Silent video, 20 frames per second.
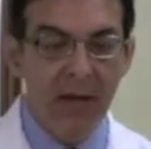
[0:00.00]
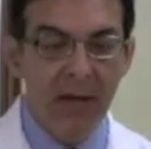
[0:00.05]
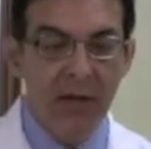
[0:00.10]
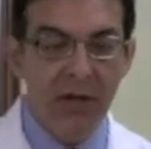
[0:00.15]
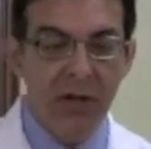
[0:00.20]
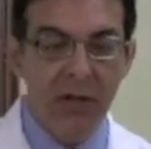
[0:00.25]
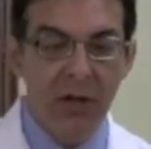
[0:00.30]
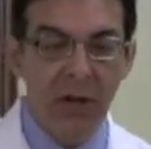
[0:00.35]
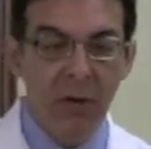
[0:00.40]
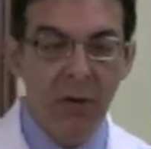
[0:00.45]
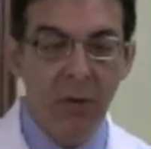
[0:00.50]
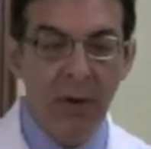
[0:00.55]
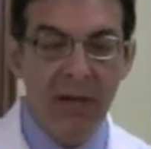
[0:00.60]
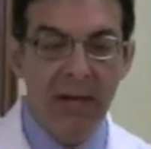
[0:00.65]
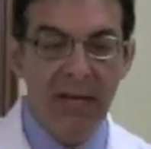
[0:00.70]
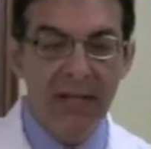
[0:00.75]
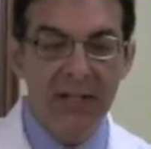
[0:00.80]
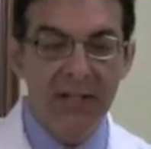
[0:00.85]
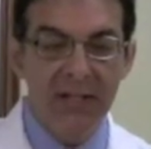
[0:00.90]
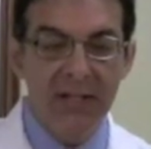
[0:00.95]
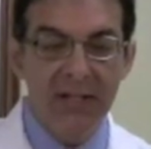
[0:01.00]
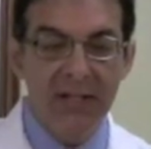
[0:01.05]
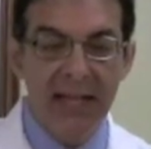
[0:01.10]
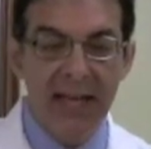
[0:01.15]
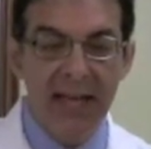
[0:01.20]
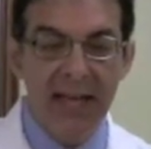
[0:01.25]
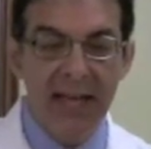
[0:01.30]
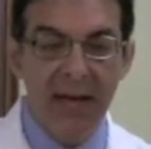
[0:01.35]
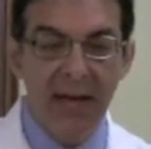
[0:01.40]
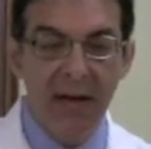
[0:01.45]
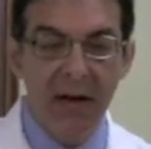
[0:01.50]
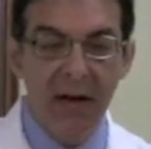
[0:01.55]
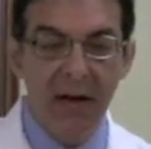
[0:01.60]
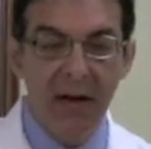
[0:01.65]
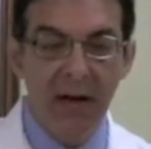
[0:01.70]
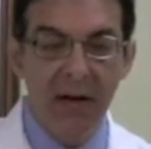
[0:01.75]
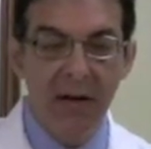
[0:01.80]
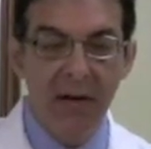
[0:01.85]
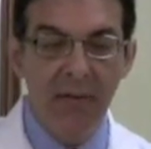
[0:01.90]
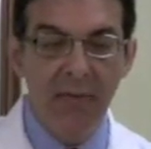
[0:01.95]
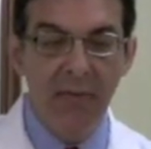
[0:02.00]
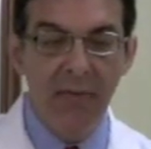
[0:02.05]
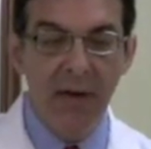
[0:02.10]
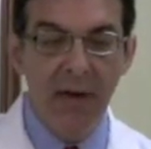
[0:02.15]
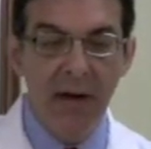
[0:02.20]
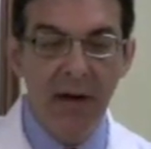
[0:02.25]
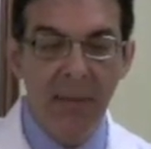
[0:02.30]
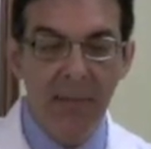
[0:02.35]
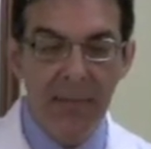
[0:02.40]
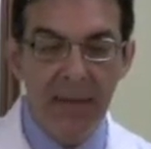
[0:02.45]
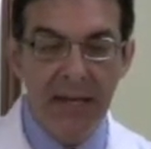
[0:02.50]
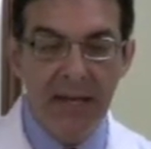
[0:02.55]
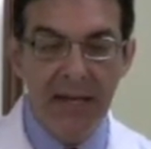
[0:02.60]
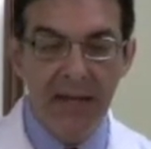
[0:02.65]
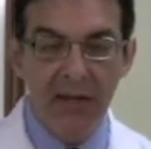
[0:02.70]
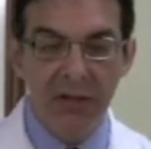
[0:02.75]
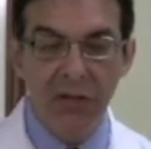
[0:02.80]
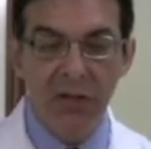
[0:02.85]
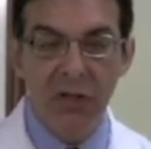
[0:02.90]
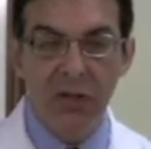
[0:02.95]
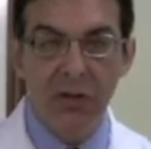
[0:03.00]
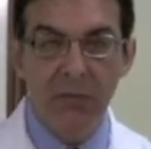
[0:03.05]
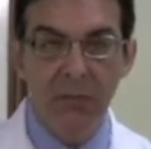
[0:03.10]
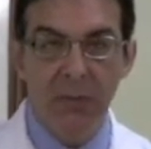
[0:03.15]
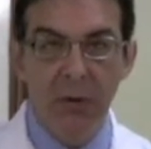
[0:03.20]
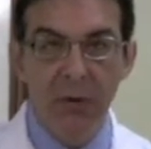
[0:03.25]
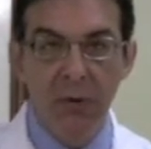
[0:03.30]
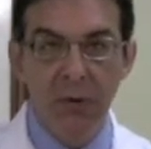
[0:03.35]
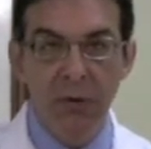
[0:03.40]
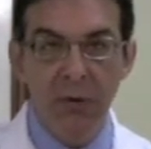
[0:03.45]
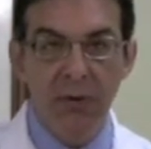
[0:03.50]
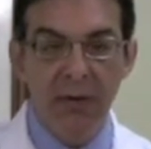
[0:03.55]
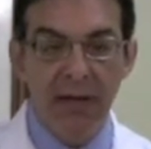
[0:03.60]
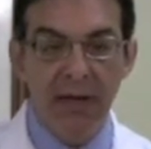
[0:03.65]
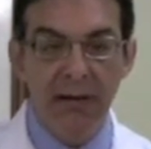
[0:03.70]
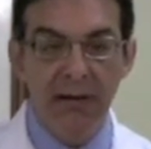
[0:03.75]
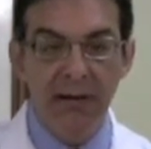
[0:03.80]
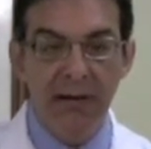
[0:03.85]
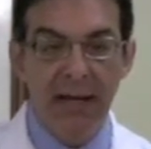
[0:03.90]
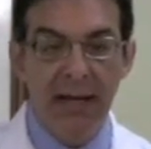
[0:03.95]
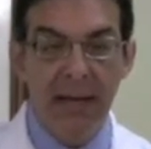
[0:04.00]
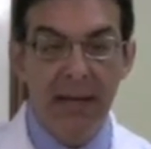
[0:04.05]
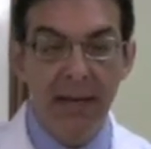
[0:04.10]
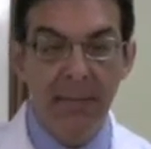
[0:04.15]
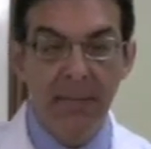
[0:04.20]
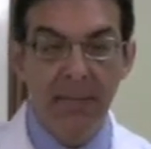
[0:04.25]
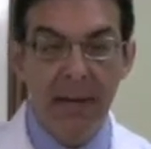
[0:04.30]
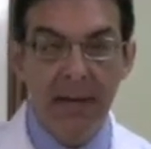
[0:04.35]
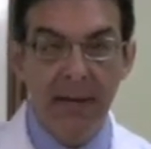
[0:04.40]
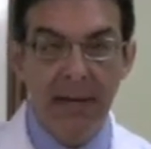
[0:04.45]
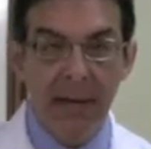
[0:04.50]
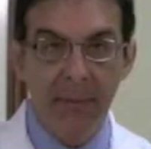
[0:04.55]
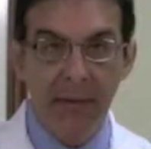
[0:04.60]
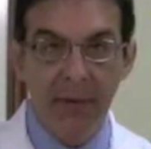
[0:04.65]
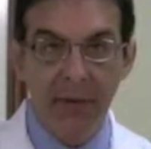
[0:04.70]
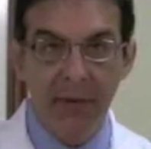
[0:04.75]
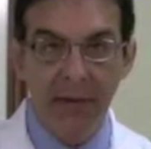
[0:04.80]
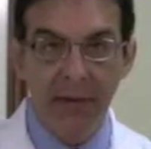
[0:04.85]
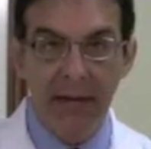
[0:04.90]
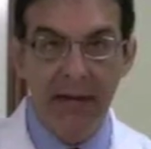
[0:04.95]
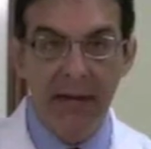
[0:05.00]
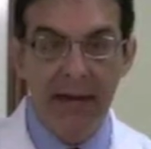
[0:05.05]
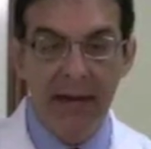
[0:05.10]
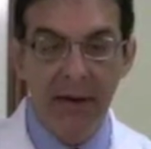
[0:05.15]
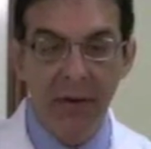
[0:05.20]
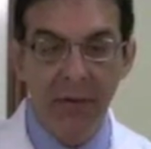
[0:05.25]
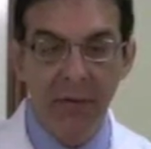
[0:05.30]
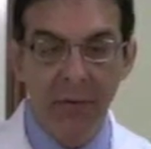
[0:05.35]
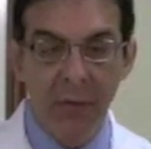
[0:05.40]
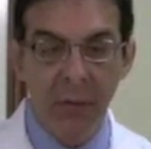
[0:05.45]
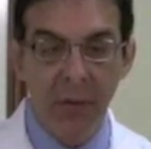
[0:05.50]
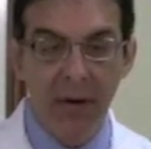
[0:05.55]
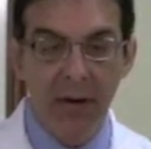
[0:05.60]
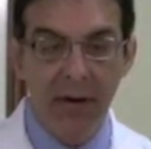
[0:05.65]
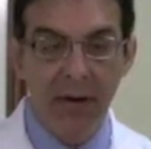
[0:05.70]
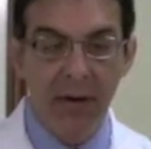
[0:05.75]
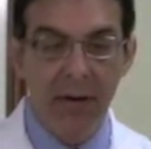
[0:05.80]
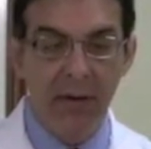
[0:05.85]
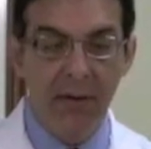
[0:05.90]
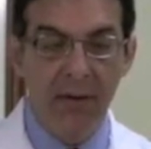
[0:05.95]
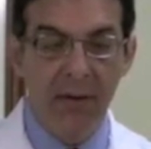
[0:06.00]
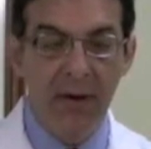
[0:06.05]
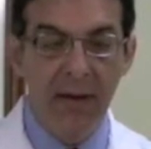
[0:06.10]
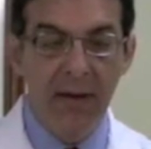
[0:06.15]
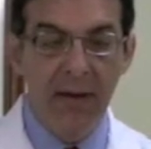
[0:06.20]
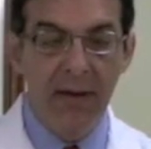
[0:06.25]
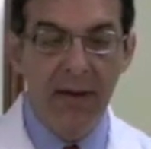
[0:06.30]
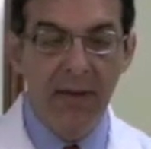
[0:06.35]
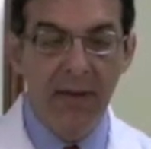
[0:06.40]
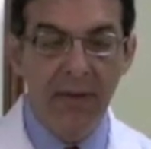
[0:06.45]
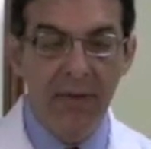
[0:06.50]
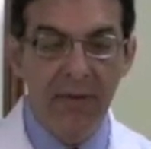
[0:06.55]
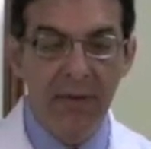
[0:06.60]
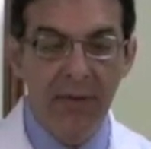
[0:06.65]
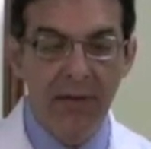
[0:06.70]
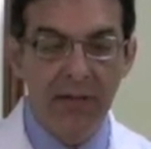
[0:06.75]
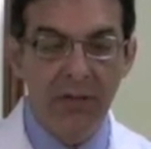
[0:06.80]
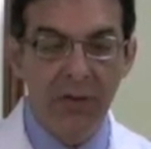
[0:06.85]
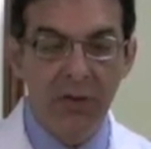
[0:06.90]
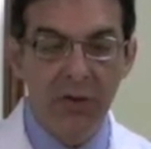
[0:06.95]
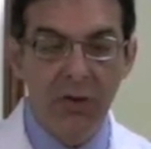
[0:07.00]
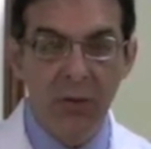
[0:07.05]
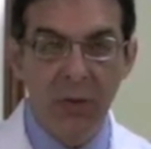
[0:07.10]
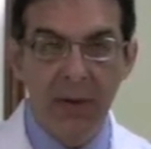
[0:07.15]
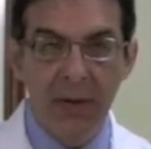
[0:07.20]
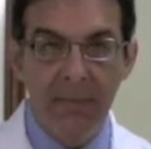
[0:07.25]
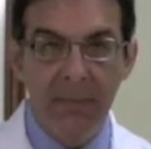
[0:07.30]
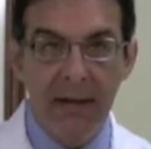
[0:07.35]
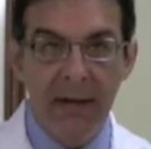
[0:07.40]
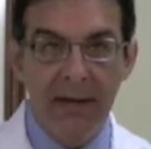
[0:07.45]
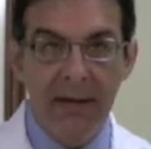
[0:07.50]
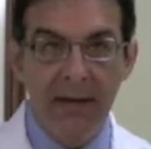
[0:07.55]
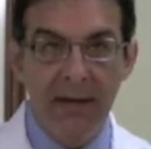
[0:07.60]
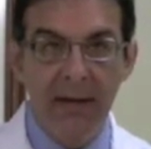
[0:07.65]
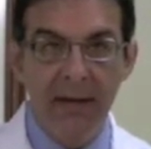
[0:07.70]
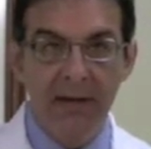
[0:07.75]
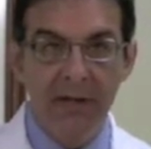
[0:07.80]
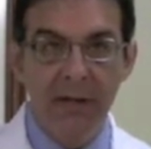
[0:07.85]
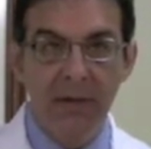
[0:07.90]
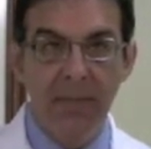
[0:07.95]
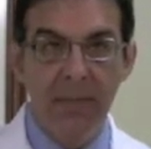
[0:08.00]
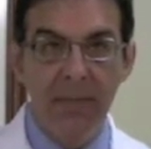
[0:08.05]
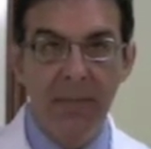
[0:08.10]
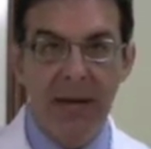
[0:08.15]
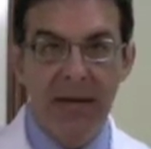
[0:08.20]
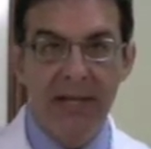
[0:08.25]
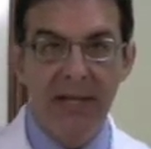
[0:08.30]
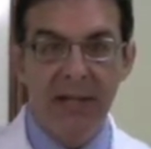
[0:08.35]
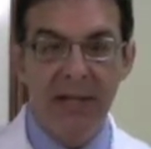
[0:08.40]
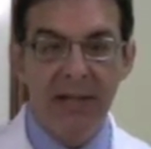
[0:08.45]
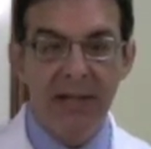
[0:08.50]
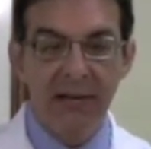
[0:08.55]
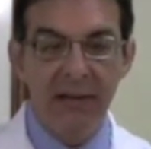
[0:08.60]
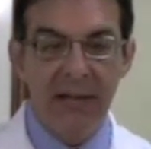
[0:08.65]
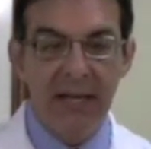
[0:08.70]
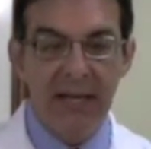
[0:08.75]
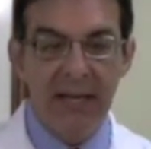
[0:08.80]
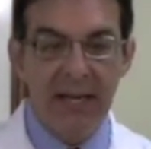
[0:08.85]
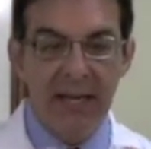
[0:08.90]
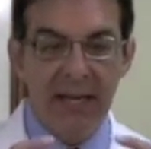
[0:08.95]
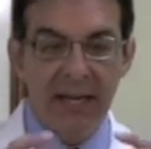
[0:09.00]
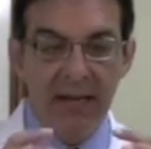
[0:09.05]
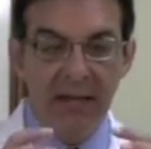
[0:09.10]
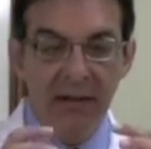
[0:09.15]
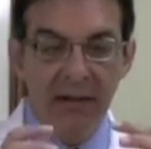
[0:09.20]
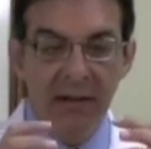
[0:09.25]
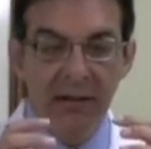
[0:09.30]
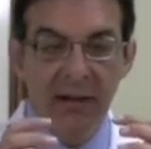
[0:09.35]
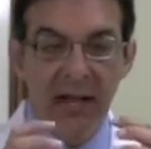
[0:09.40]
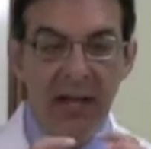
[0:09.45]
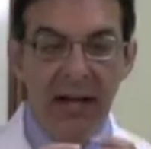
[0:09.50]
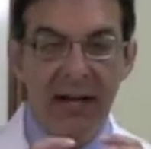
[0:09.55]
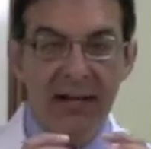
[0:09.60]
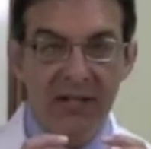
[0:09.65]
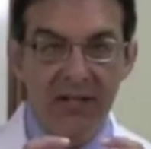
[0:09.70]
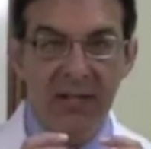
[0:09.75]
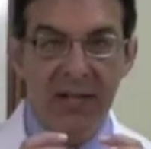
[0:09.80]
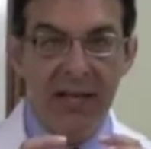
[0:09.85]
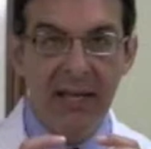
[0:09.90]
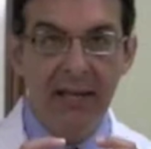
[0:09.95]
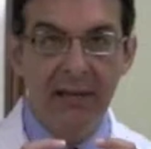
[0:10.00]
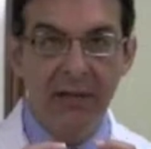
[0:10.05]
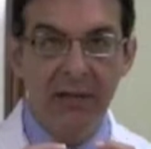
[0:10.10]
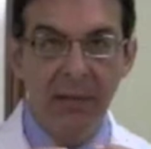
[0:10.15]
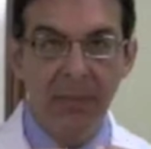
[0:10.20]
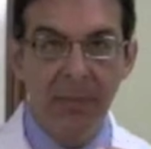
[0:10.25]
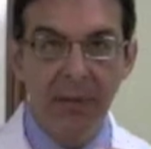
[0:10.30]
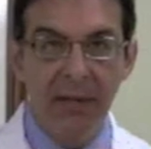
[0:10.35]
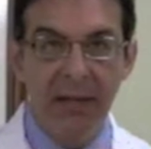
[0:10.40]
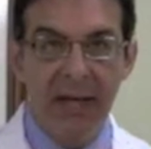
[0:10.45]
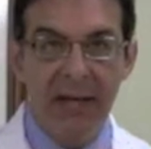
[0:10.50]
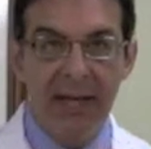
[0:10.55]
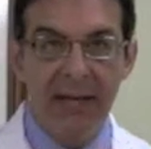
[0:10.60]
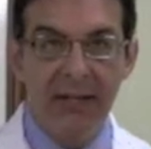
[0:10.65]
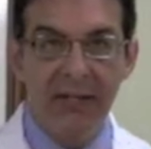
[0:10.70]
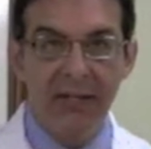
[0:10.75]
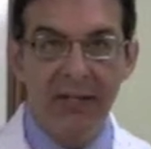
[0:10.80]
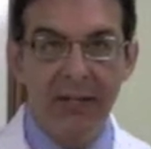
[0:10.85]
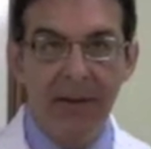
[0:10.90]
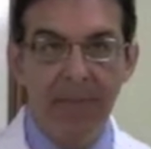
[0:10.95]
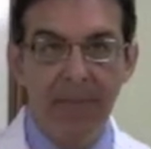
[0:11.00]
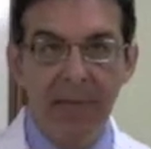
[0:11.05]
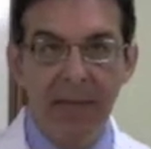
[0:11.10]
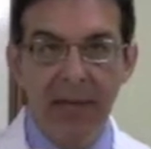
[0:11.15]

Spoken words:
So instead of being smooth and being able to glide over one another, this joint mechanism basically locks into place.